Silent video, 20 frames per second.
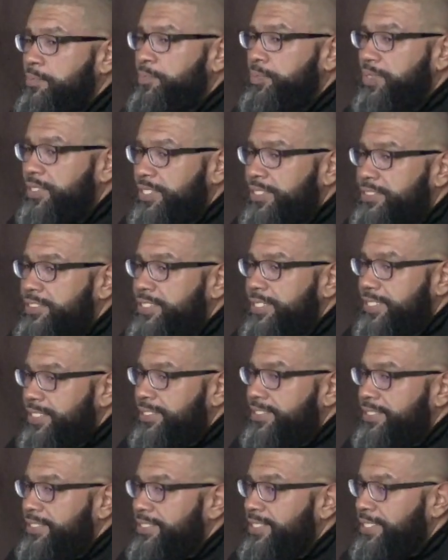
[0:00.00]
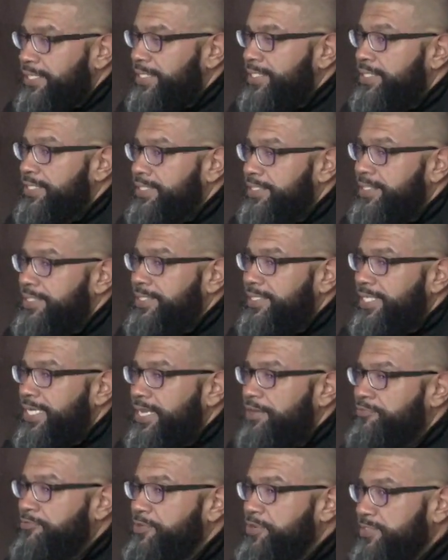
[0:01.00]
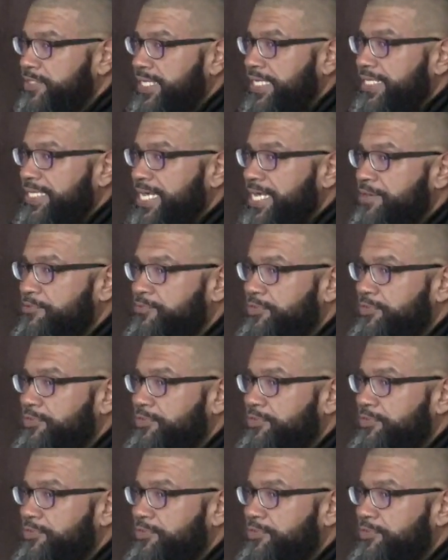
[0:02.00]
But it feels like that.